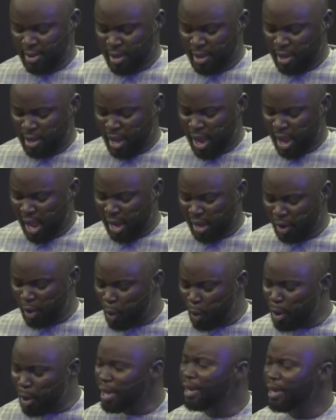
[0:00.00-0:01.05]
are
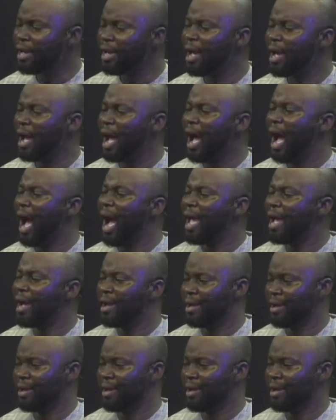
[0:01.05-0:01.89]
going higher.